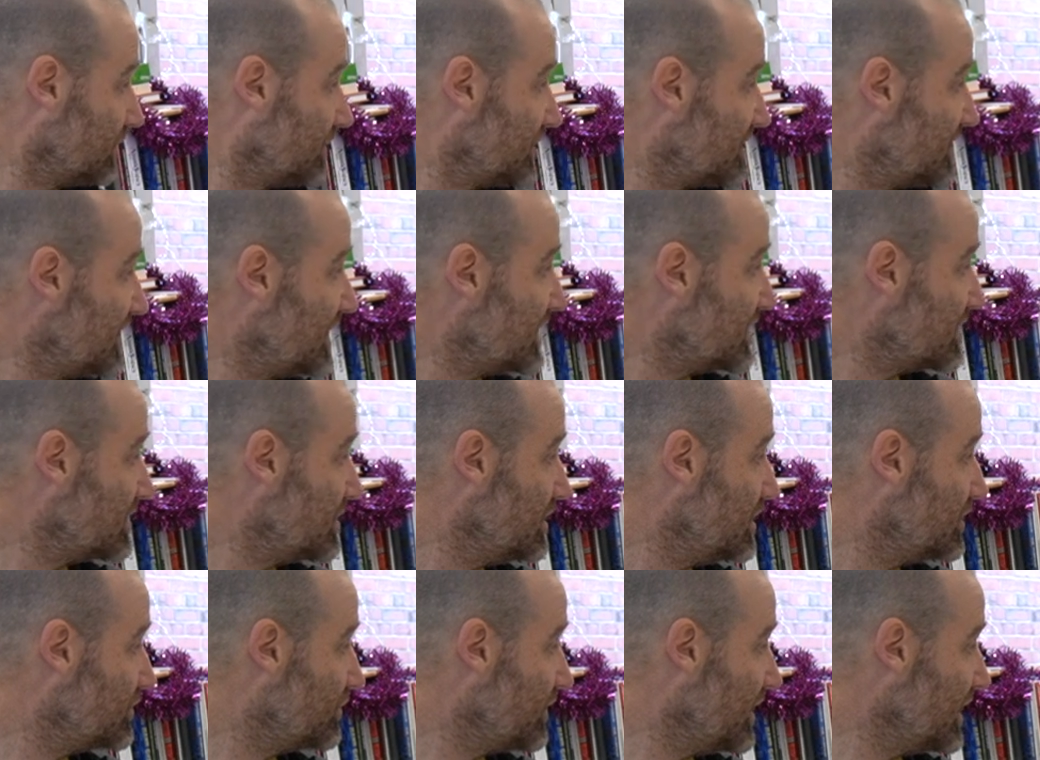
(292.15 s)
So
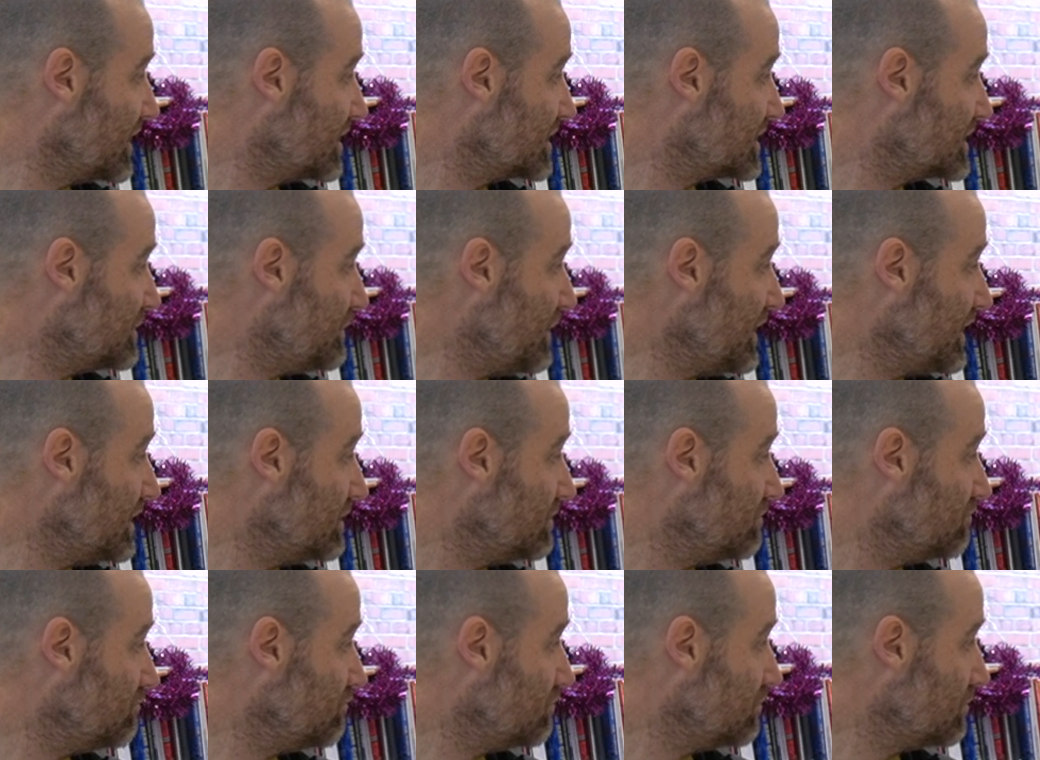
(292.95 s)
it's running the
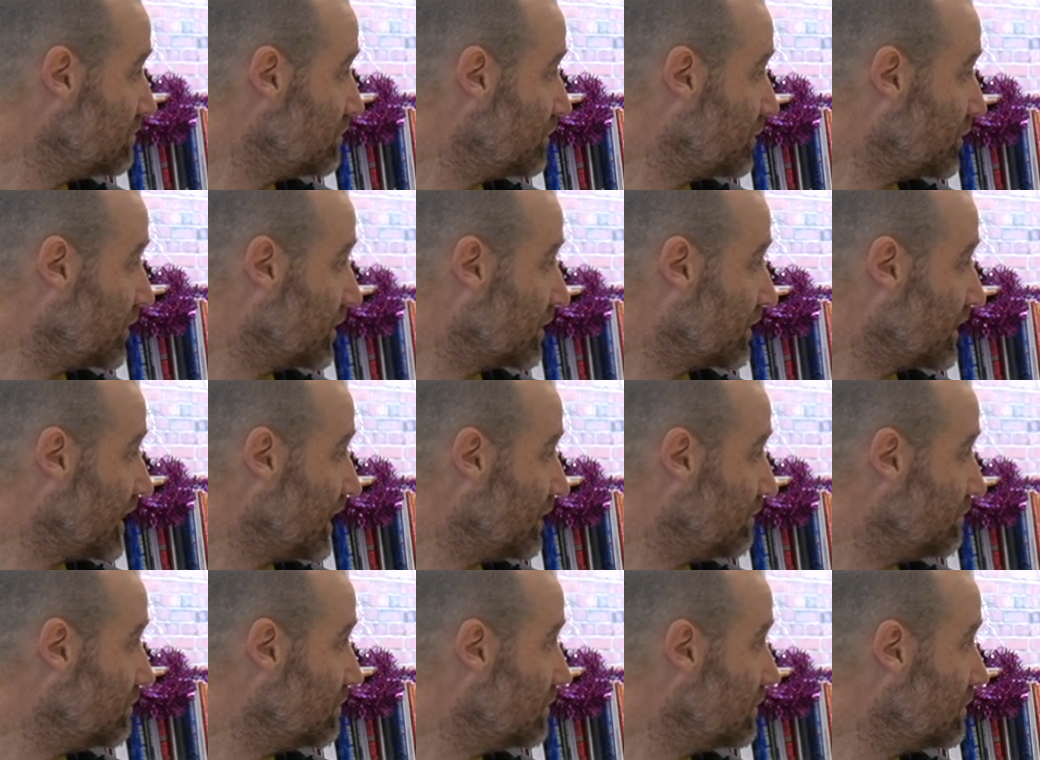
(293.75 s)
spin
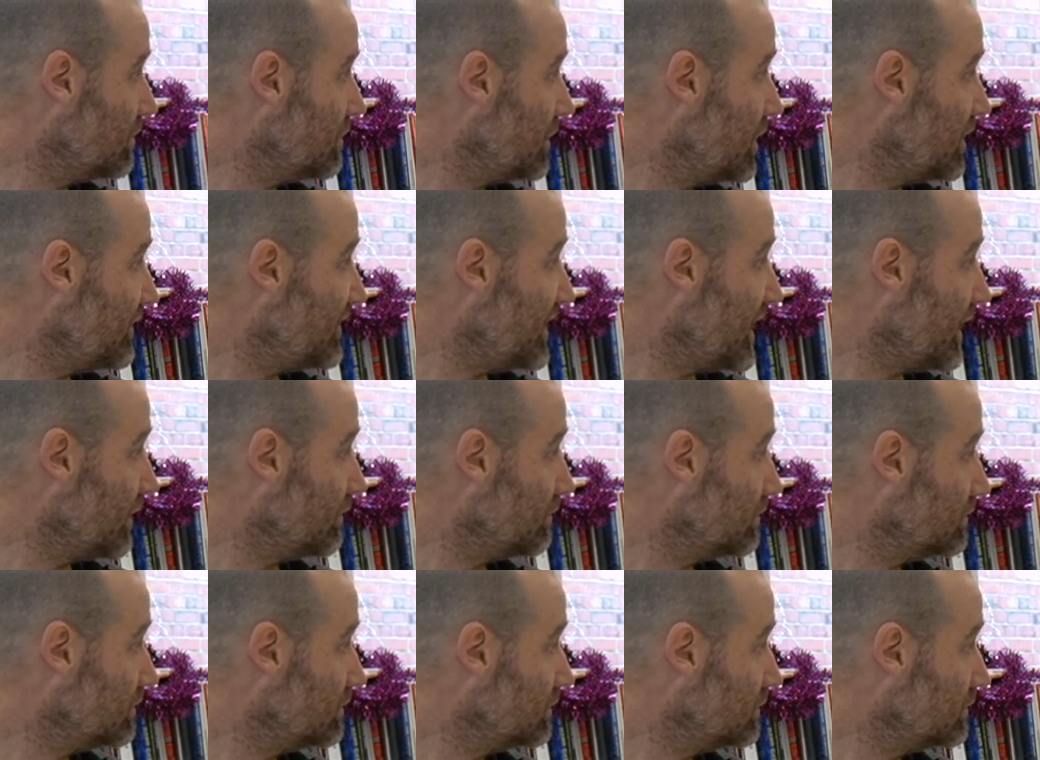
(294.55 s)
program over there.